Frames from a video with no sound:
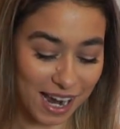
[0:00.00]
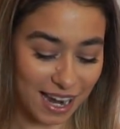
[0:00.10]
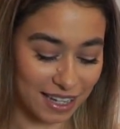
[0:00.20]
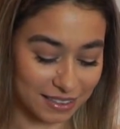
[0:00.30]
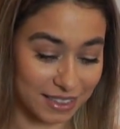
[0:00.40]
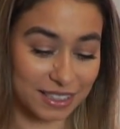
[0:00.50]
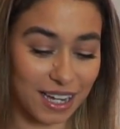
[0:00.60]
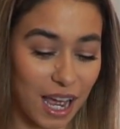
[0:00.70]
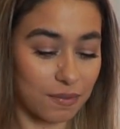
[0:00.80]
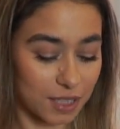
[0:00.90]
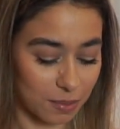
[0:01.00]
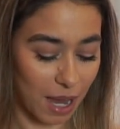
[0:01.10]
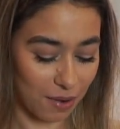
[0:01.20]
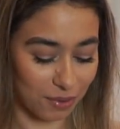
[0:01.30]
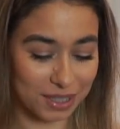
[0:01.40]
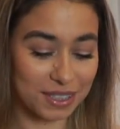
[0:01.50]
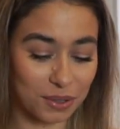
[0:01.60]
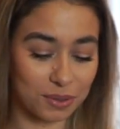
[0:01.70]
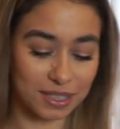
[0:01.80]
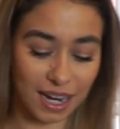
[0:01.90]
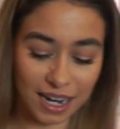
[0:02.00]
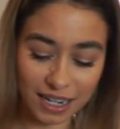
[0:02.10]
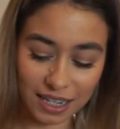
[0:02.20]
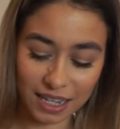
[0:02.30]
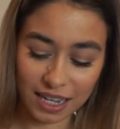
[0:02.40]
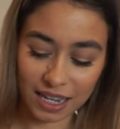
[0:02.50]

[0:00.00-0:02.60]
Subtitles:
I need to have some every single day.